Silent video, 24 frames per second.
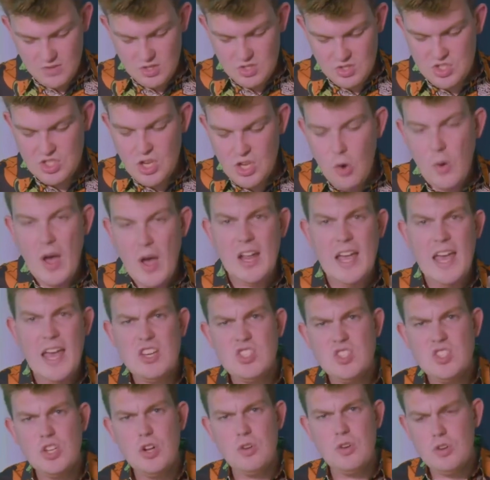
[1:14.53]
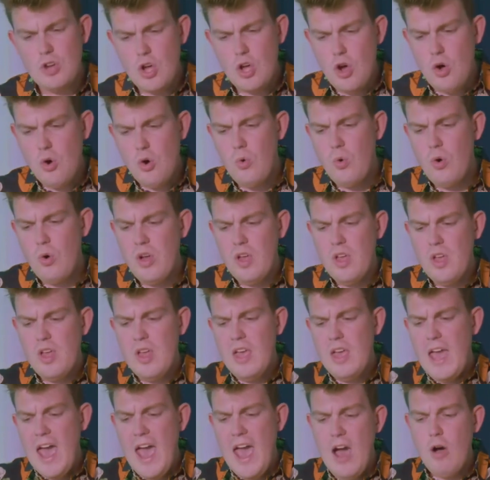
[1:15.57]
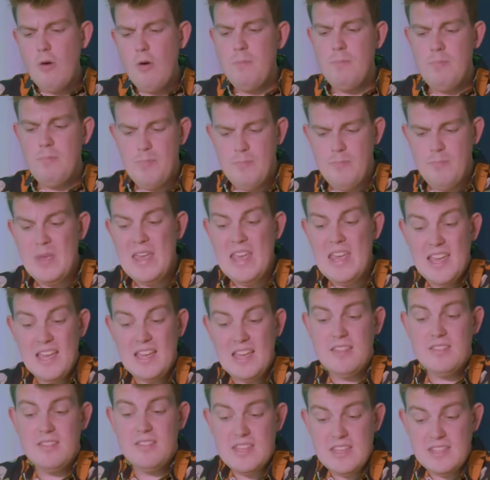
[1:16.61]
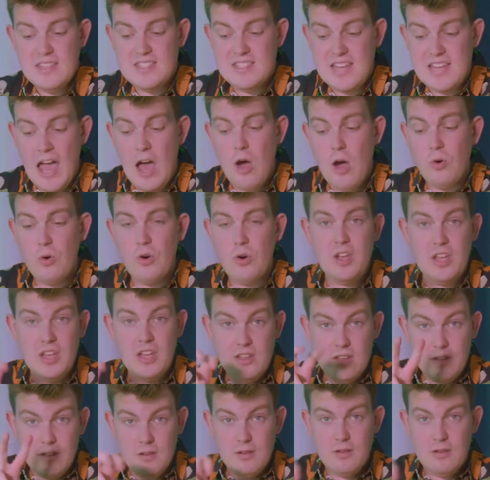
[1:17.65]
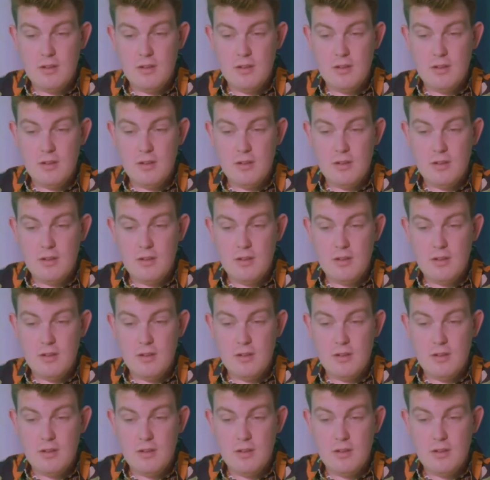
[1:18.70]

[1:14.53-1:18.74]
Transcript: So I actually don't know how big these towering